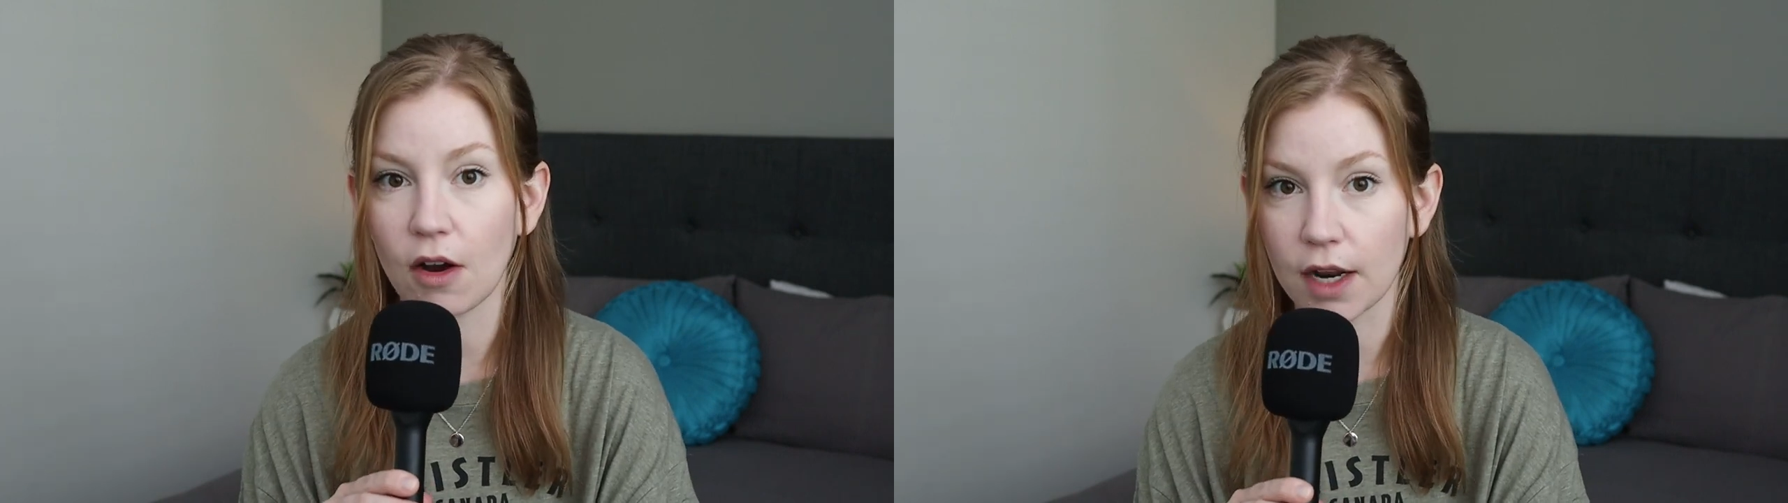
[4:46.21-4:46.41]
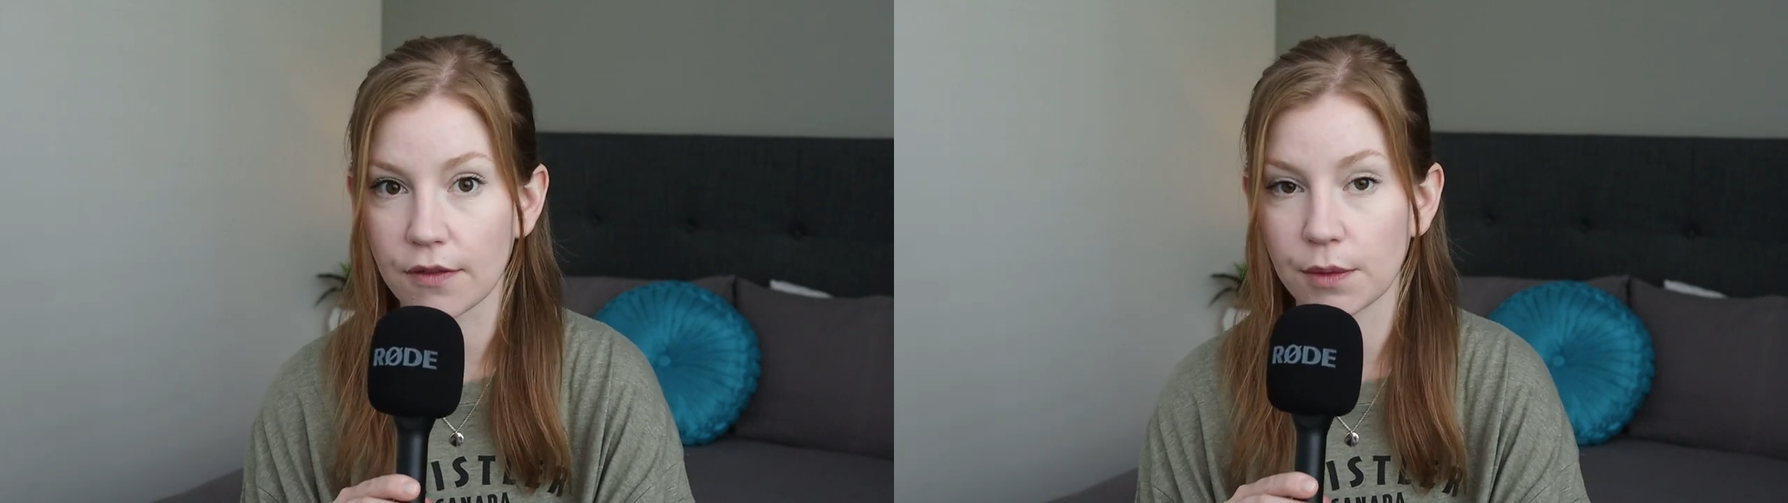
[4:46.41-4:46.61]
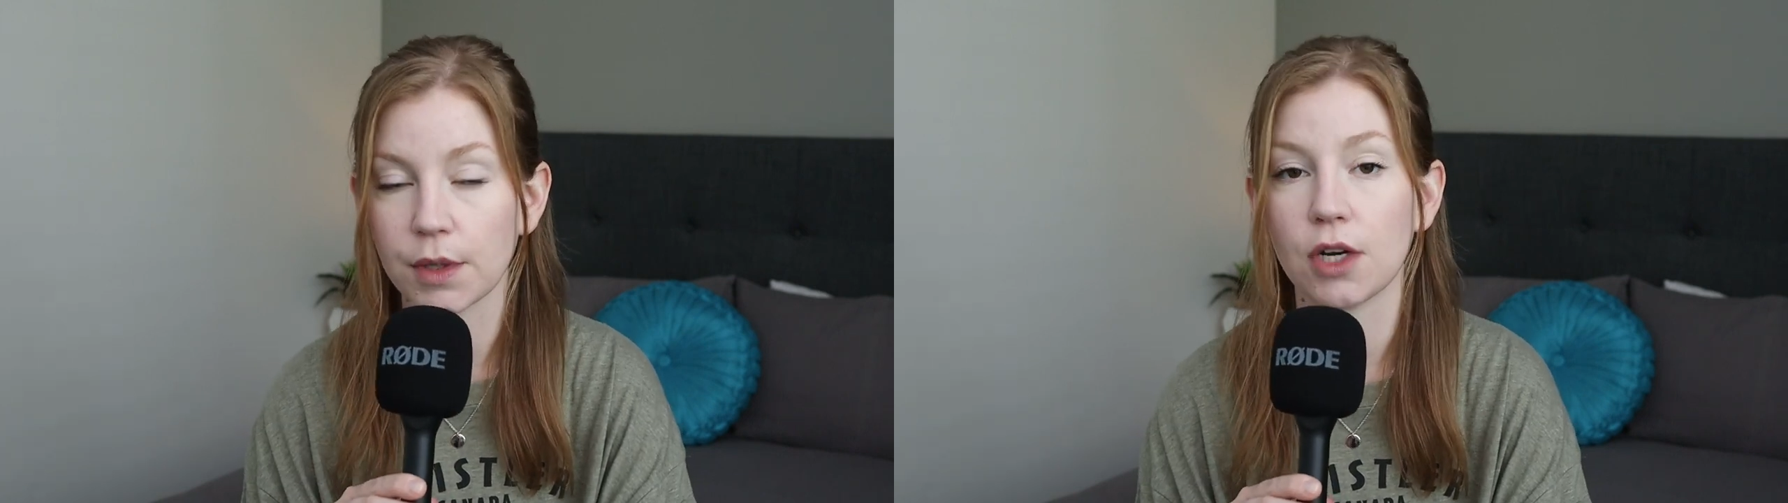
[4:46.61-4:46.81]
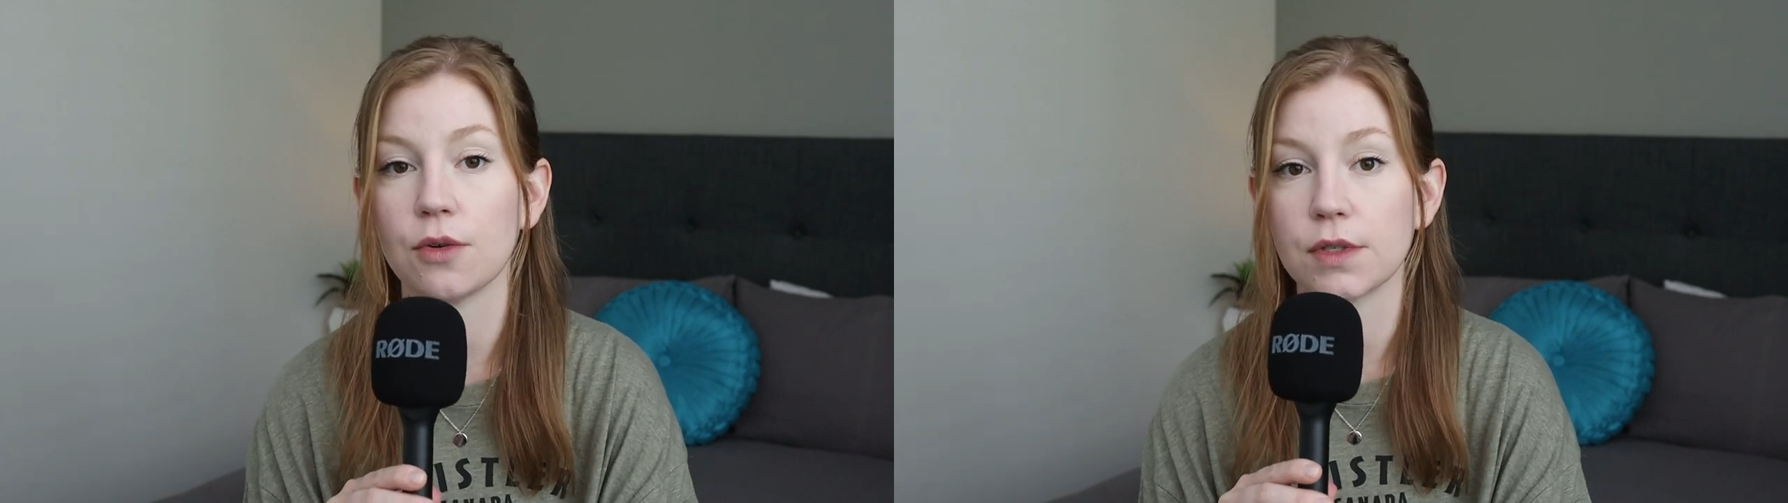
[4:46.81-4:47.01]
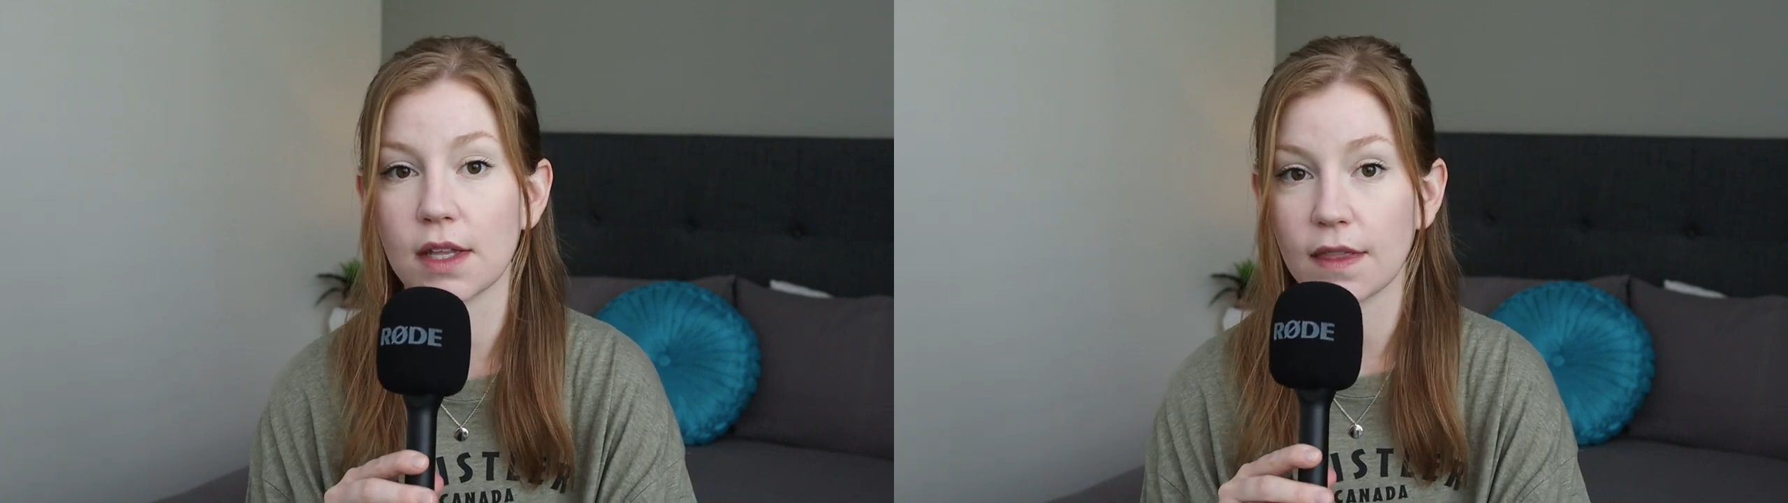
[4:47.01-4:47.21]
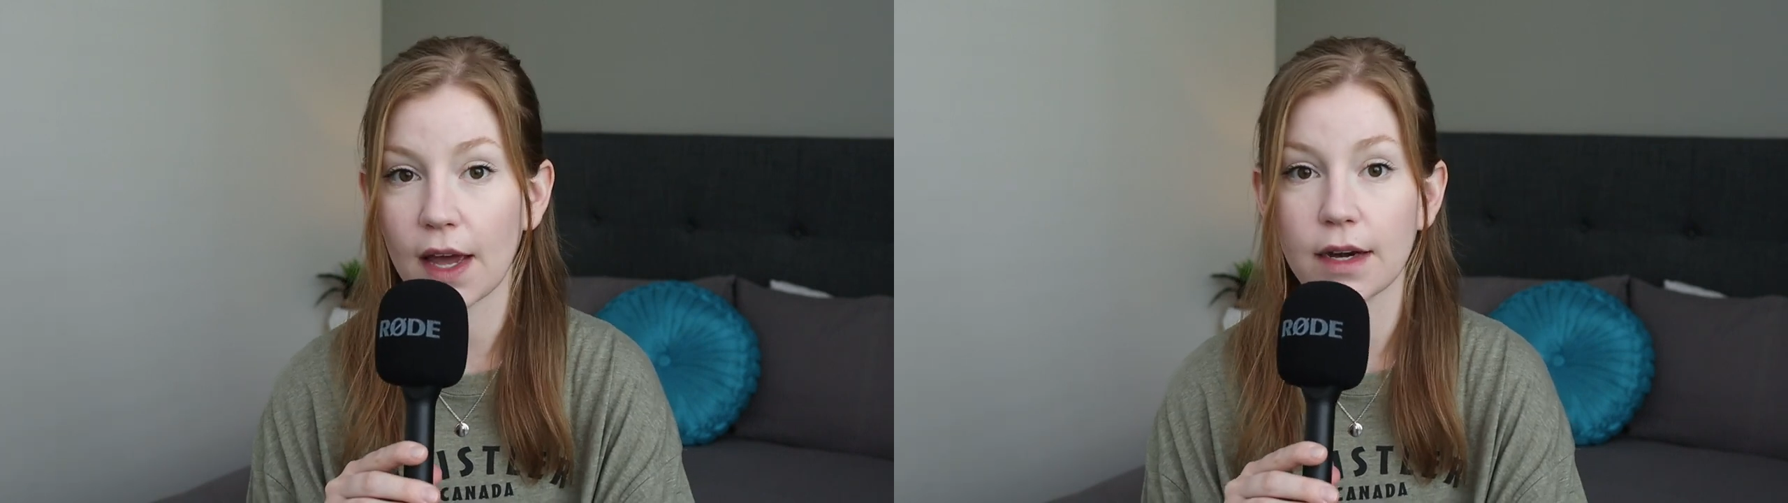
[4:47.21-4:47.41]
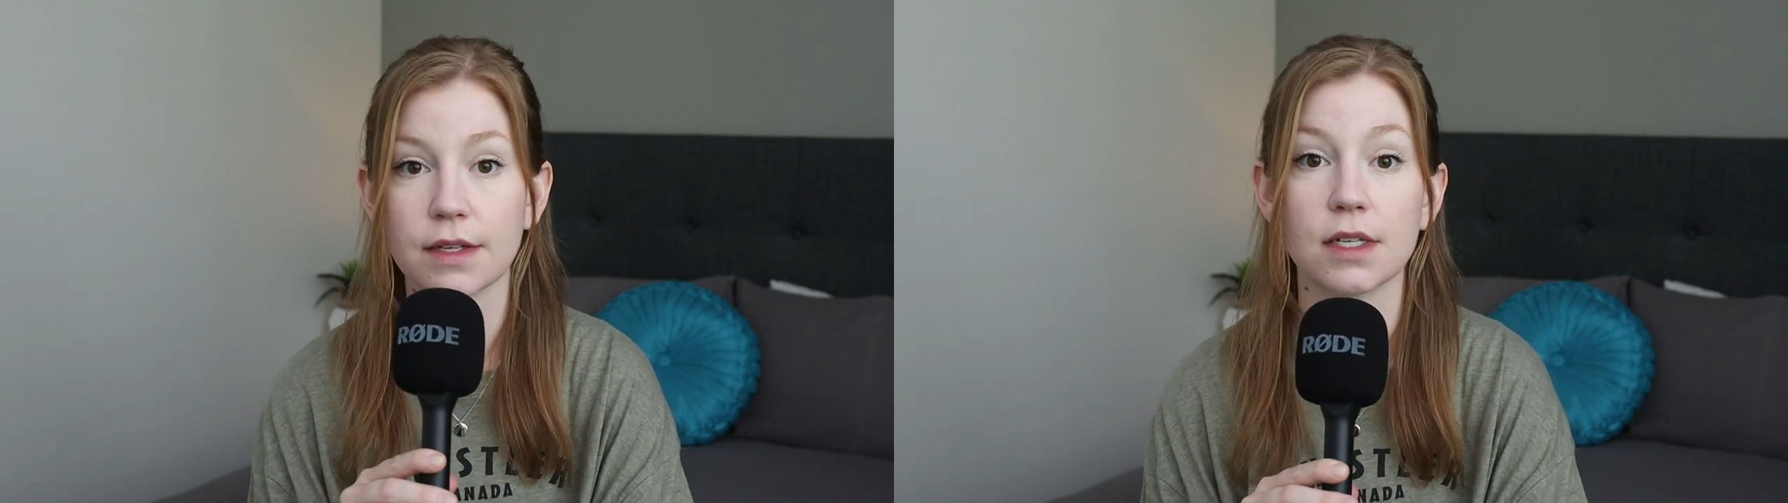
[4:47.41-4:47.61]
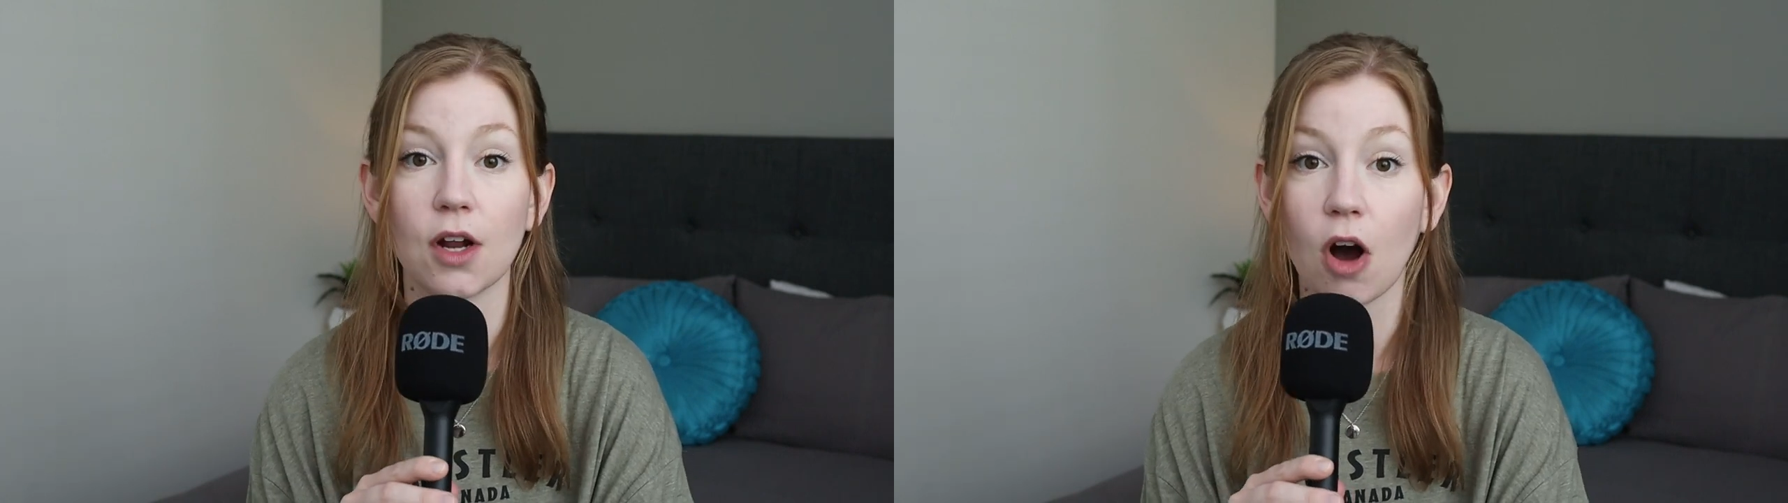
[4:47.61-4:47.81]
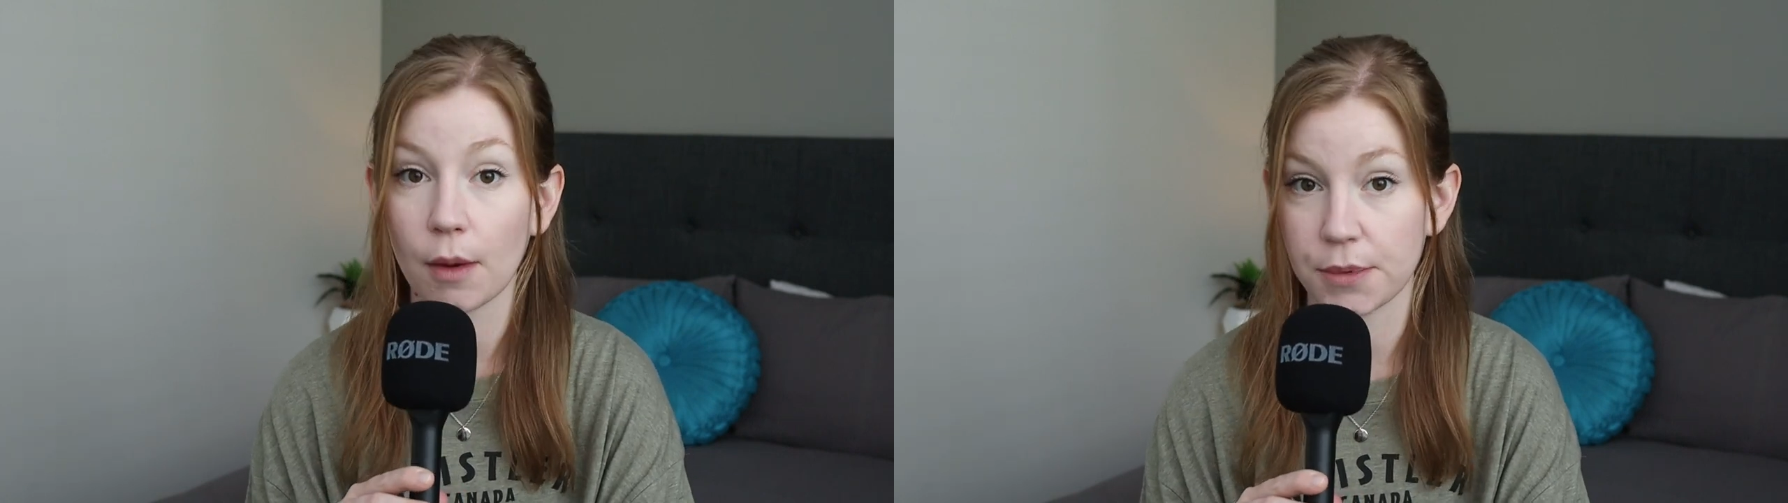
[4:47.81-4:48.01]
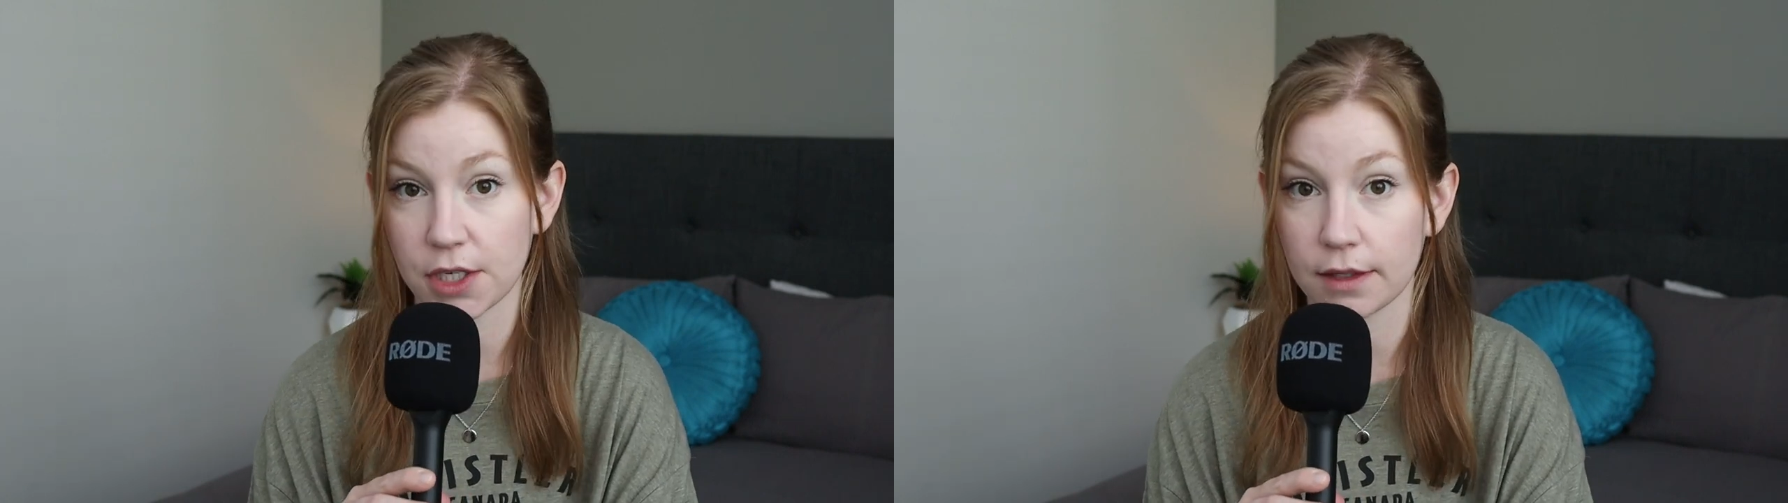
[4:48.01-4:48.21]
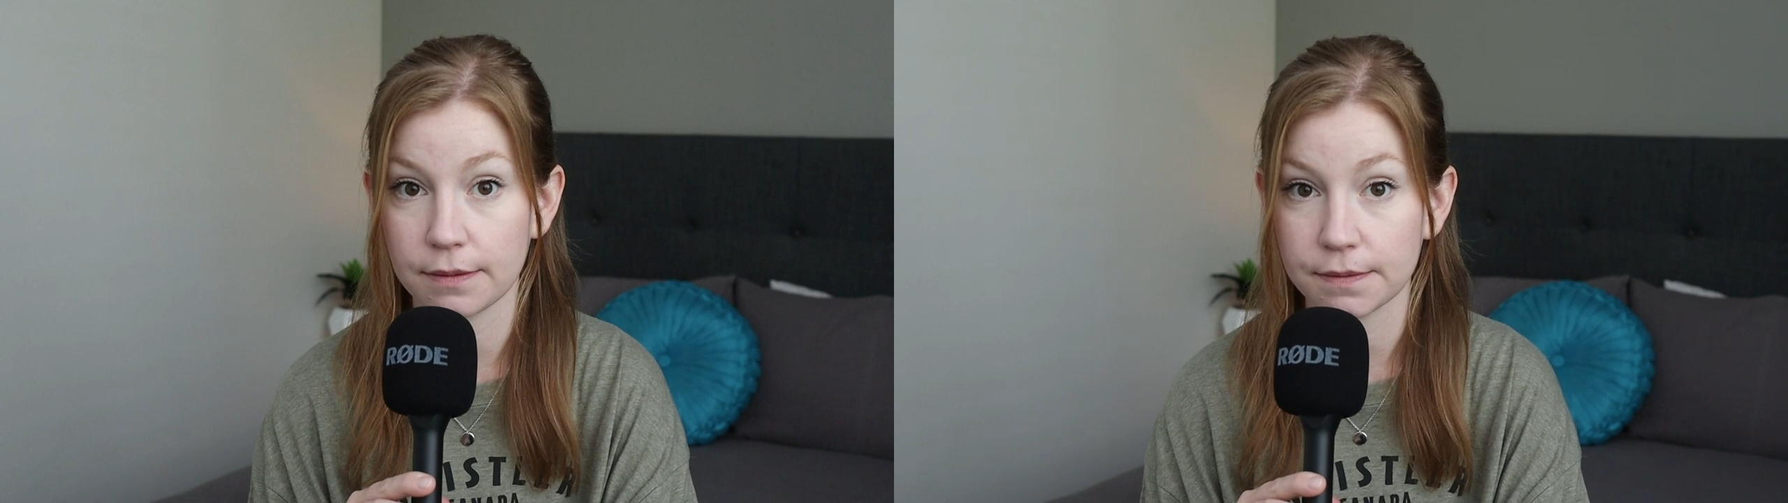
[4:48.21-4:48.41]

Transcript: not everyone knows that that is an option.